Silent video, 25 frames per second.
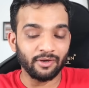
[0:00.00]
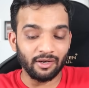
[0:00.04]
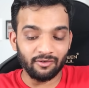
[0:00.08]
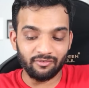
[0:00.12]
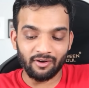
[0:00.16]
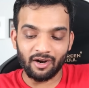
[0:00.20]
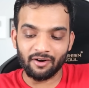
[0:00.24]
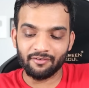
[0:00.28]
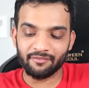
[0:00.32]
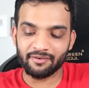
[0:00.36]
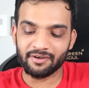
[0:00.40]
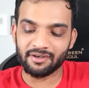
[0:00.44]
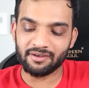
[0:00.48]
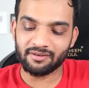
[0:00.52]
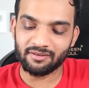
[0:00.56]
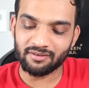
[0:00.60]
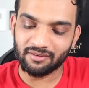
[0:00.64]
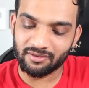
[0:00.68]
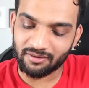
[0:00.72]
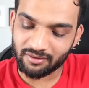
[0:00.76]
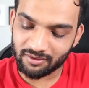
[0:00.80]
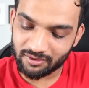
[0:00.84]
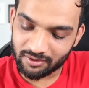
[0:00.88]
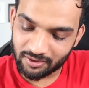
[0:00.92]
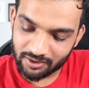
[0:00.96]

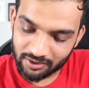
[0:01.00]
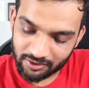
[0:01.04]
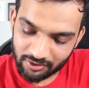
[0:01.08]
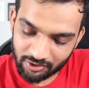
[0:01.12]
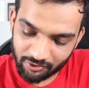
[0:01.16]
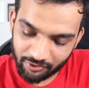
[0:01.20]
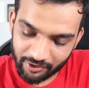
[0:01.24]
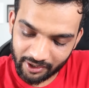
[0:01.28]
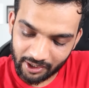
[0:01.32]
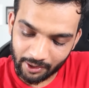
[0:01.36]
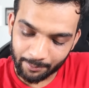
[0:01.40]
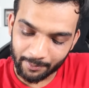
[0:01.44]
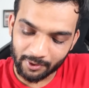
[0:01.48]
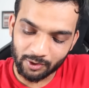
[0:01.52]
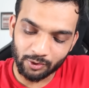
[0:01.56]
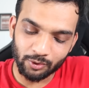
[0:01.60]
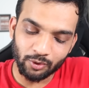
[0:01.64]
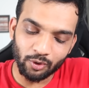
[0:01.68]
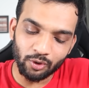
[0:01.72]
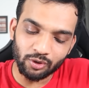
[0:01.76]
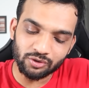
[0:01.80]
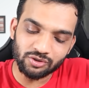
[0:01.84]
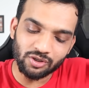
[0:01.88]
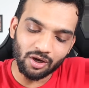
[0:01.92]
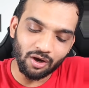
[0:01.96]
1200, train number
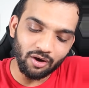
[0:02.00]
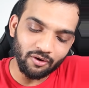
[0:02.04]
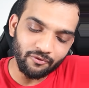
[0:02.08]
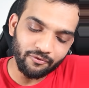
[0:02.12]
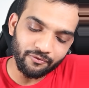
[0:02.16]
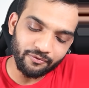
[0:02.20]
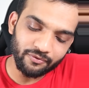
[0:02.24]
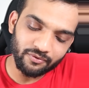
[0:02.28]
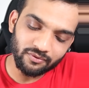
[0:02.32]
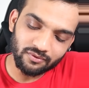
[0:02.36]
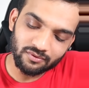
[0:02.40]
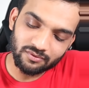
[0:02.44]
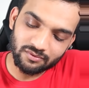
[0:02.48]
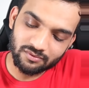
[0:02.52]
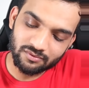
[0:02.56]
2 goes off.